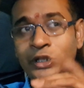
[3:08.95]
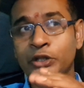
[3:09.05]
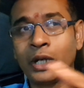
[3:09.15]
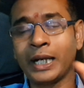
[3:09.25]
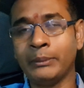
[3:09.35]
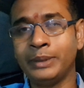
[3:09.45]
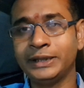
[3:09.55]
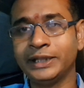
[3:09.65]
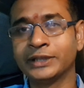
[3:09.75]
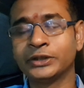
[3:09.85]
when you are
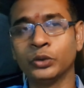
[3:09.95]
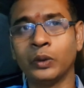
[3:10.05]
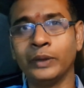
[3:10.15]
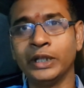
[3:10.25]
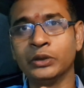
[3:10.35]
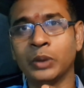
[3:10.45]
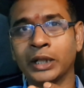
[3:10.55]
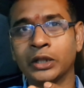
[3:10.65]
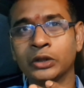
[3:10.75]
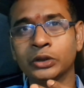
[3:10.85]
ambitious you when you
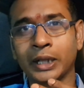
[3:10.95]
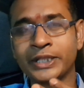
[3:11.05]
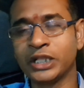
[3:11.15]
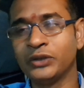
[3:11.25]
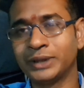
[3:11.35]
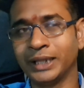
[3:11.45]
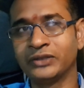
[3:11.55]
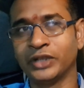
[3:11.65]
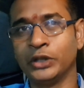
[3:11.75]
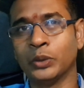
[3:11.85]
wanted to do, achieve
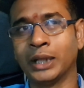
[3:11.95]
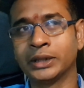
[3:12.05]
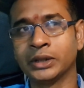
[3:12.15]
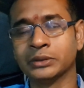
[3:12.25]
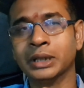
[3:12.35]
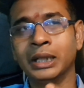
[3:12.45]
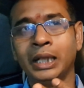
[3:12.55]
things when you wanted to